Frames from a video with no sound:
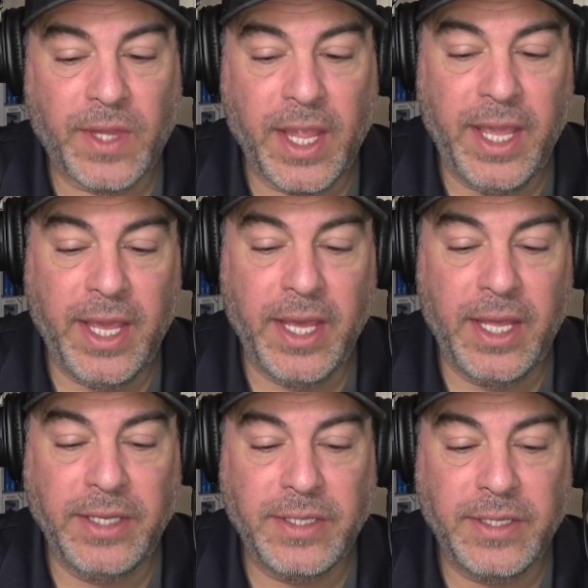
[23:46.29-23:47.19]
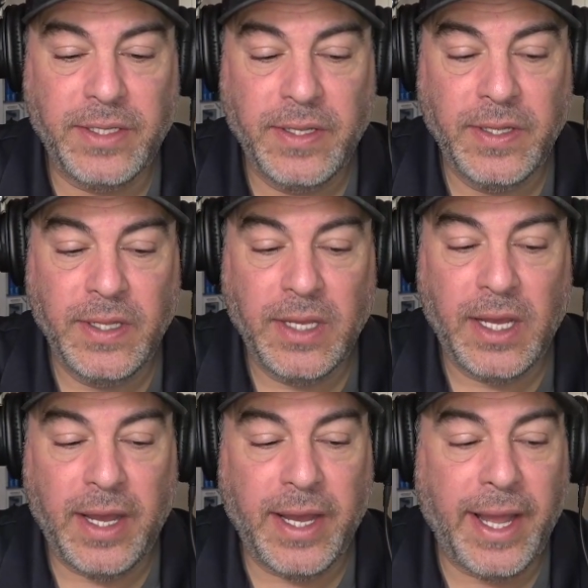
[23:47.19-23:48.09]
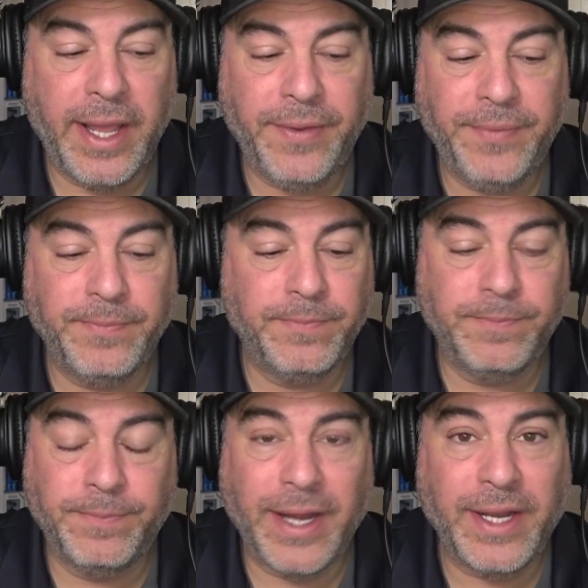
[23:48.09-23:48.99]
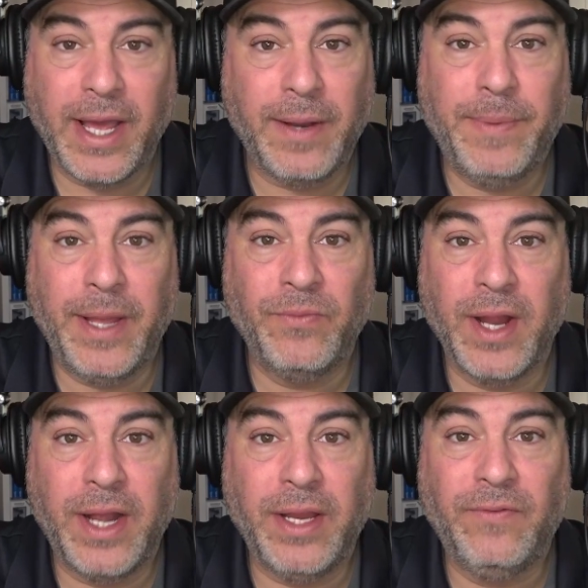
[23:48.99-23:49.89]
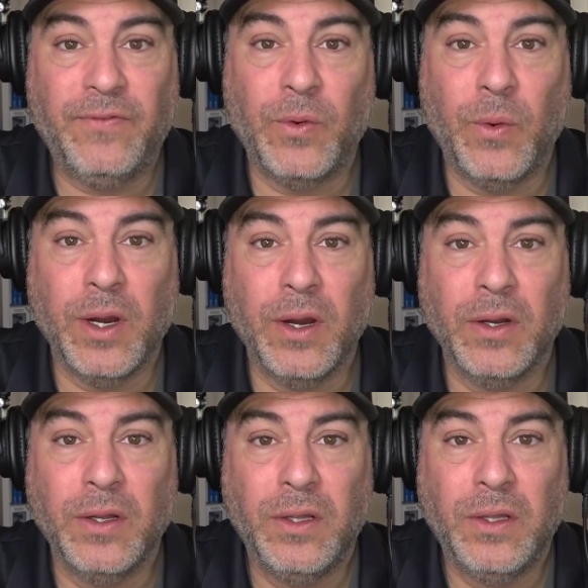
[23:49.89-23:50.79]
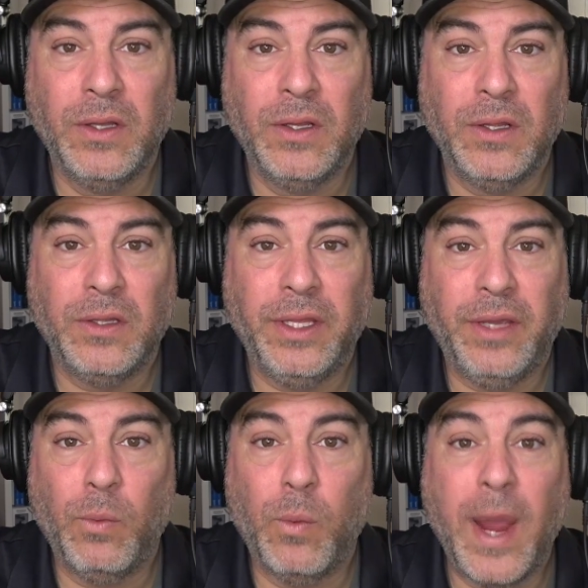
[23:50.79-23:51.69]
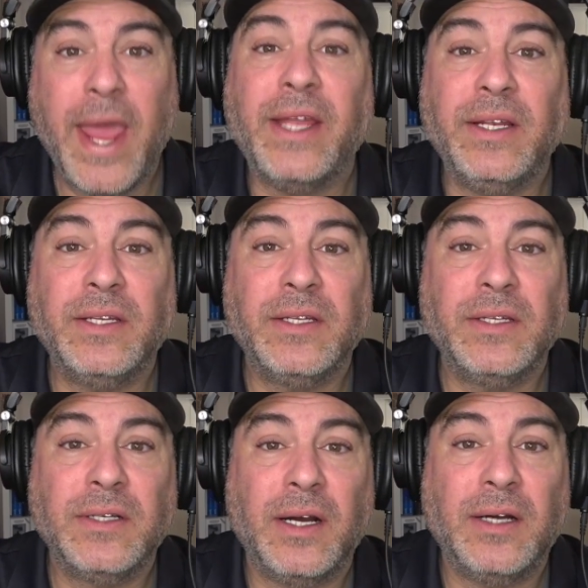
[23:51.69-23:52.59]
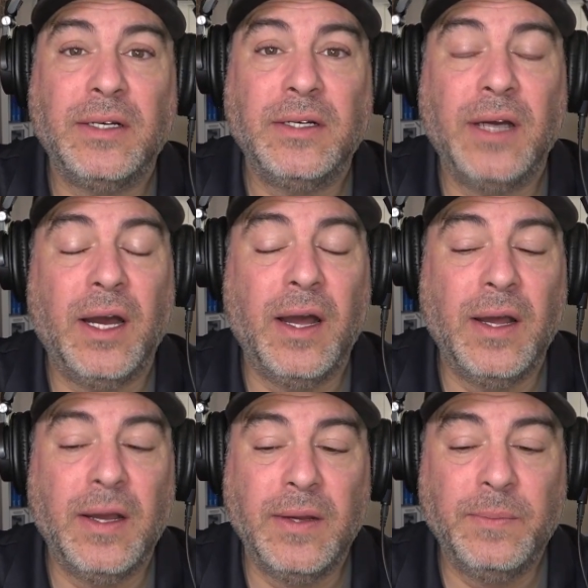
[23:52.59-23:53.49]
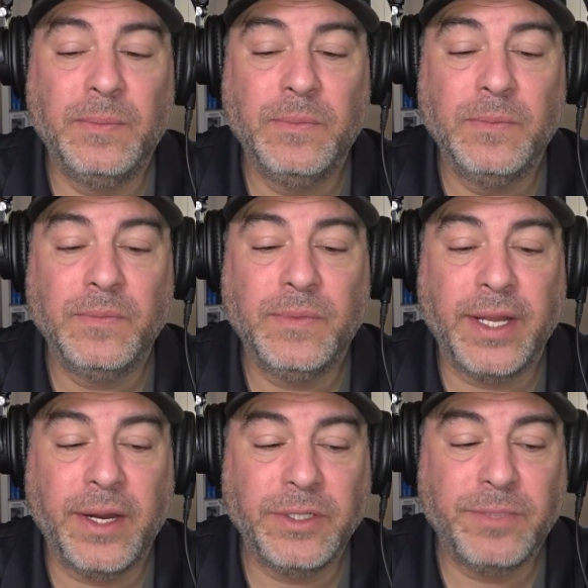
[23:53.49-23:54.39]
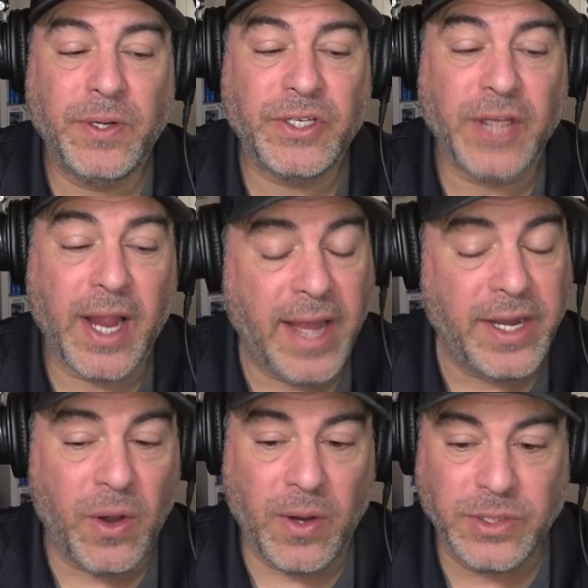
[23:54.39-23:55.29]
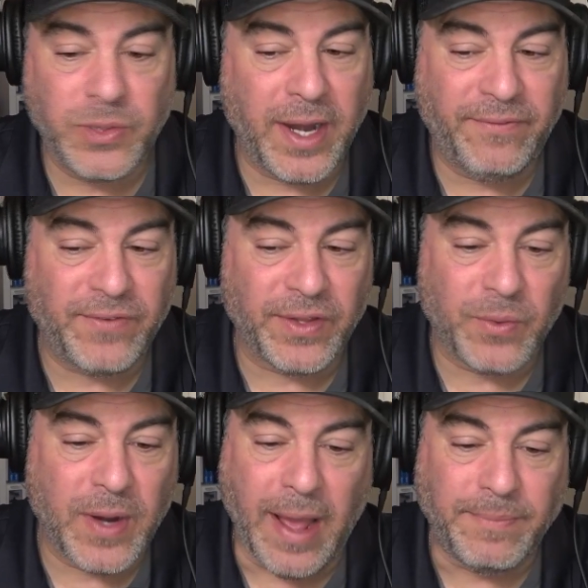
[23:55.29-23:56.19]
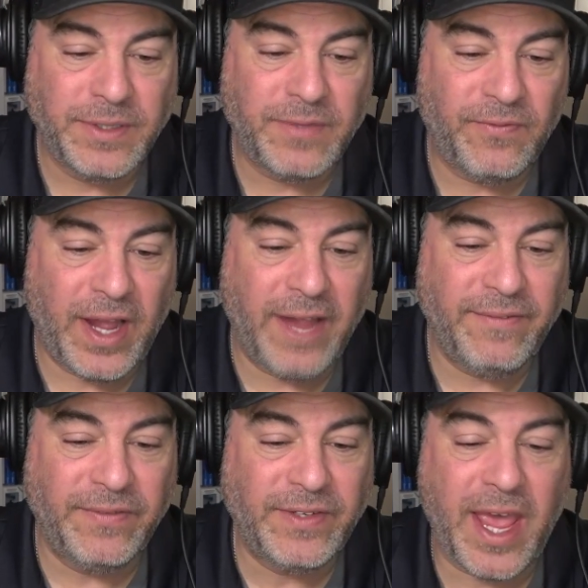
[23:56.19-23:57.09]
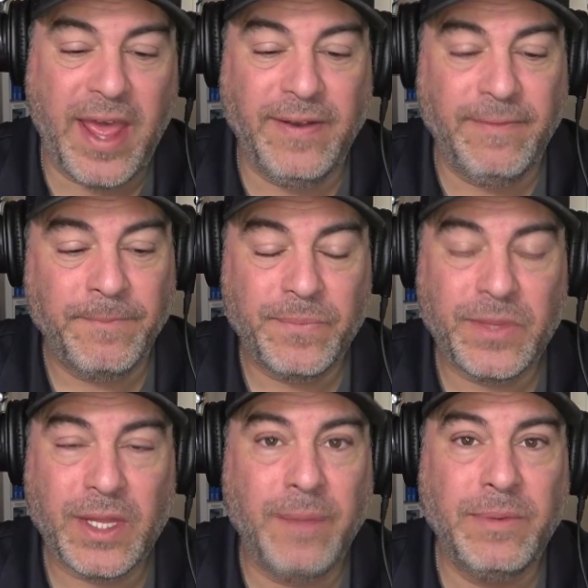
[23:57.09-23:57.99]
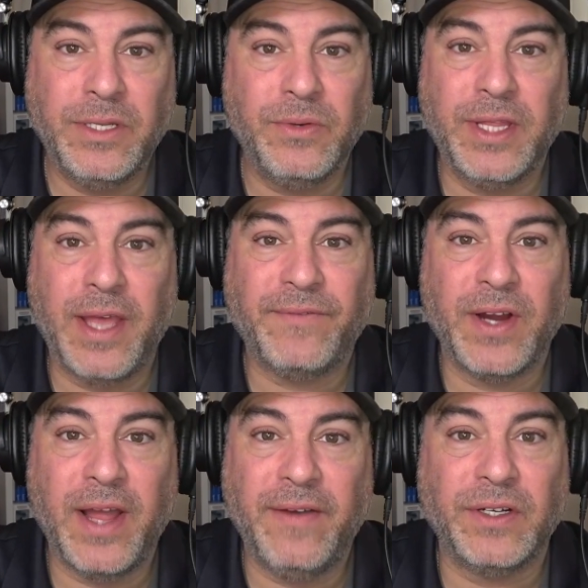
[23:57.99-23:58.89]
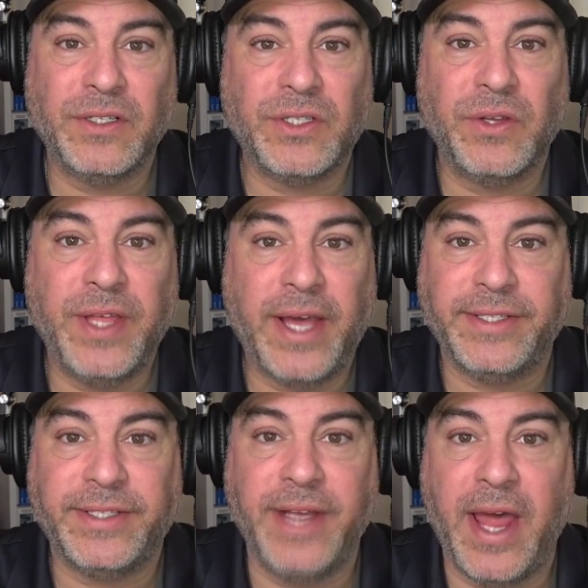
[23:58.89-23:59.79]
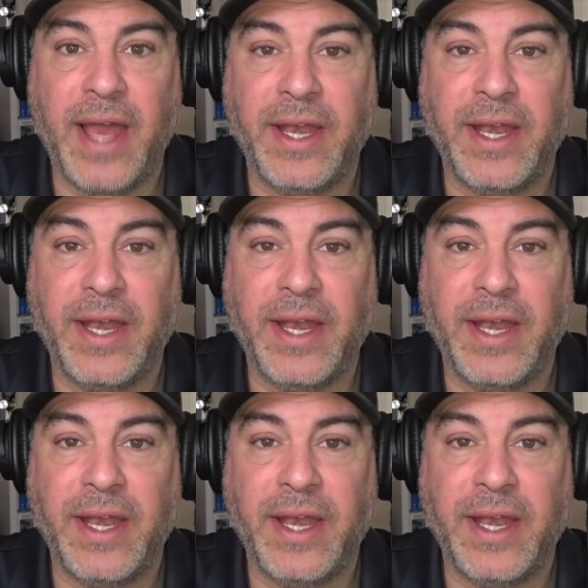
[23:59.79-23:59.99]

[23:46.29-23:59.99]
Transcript: And I might not have been ready for the weight that I was pushing. I know I was ready for the reps. 5 of 10. I've been doing that forever, so that's not